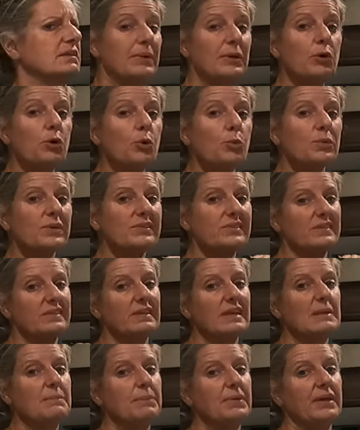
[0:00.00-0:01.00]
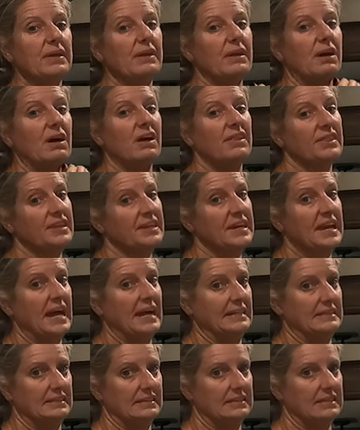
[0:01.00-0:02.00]
Bill was sleeping on the
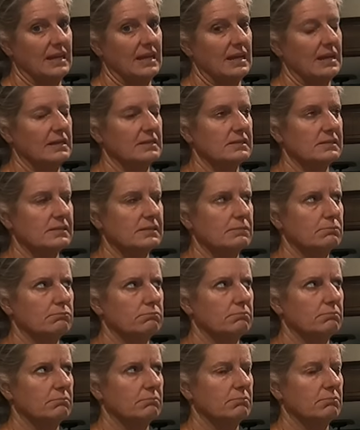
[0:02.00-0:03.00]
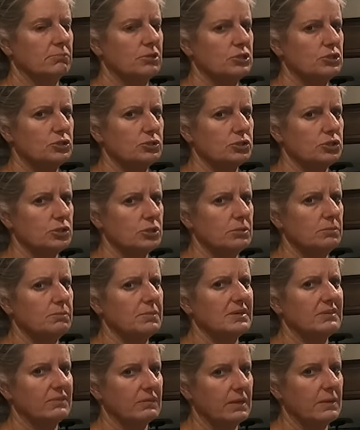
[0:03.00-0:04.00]
nightstands which you
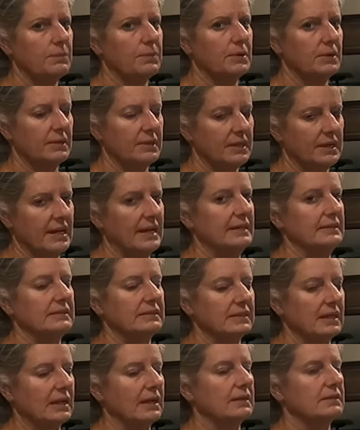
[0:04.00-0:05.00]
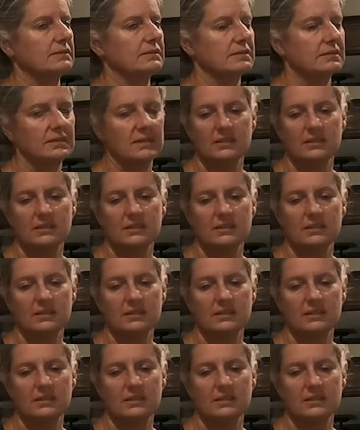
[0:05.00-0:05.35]
shouldn't be sleeping on the nightstands.